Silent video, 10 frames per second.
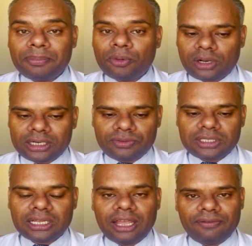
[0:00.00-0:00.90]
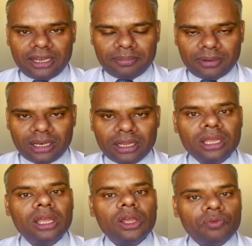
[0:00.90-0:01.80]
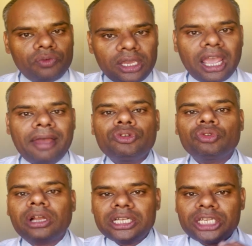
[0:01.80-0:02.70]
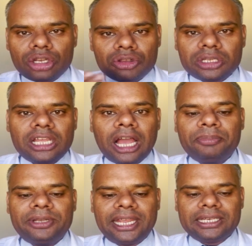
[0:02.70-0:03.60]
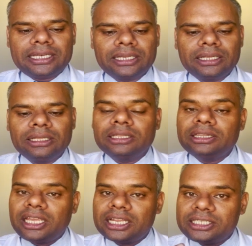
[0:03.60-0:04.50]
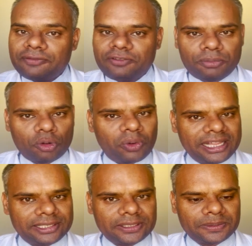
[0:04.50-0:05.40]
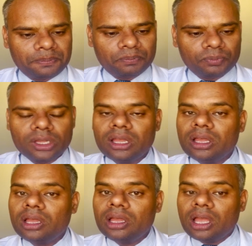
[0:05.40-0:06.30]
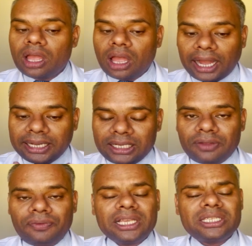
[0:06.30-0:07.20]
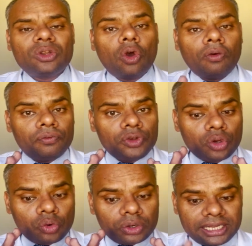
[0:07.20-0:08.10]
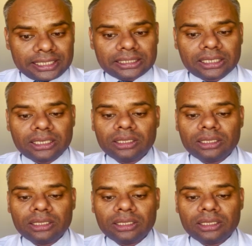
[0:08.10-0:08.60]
products which are available, we have to continuously update their safety profiles. Identification of new risk